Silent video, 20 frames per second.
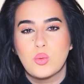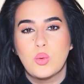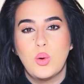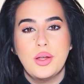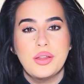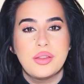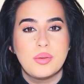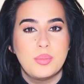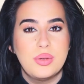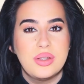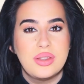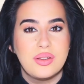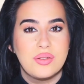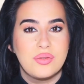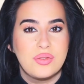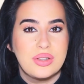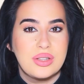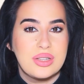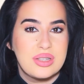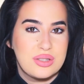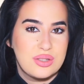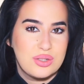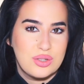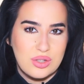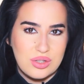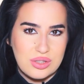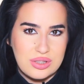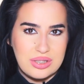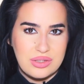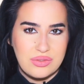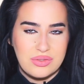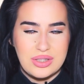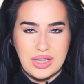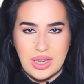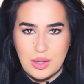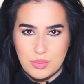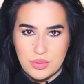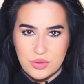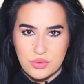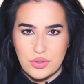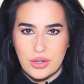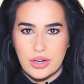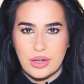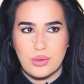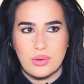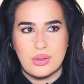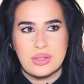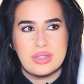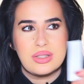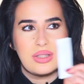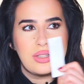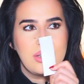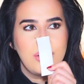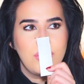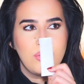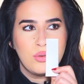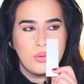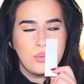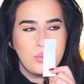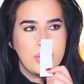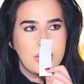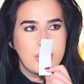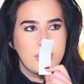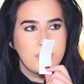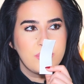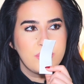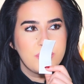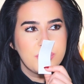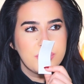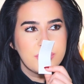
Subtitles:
quite a bit of an assertive type of fragrance, if you will.